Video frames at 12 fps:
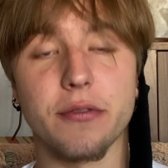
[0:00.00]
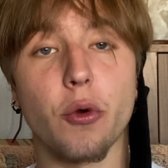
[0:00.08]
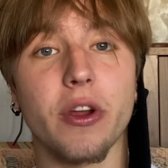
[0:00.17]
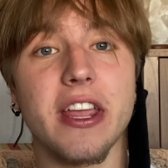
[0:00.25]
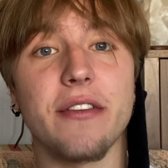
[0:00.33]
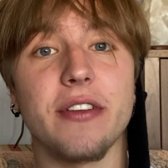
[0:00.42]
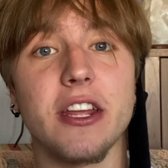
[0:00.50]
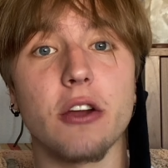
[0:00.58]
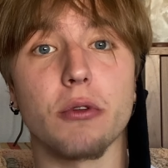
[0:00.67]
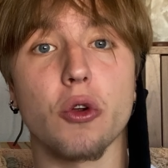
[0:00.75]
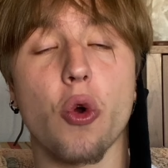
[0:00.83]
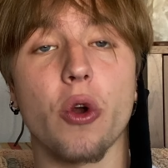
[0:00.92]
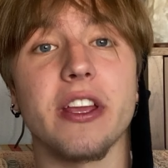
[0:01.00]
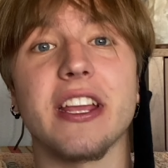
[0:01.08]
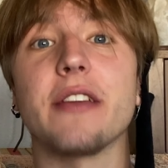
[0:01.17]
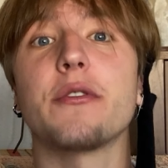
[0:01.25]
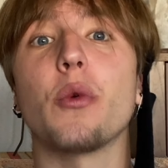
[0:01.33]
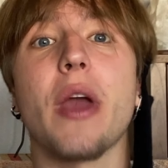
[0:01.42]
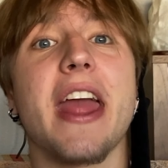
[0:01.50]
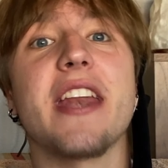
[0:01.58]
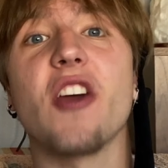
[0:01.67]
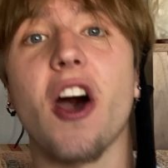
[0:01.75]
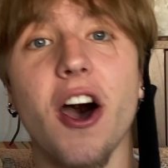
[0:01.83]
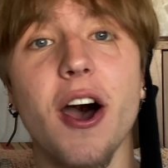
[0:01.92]
4K video recording, if you
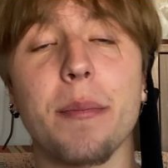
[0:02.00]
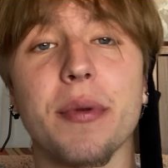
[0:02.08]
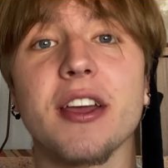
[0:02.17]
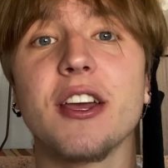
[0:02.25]
end up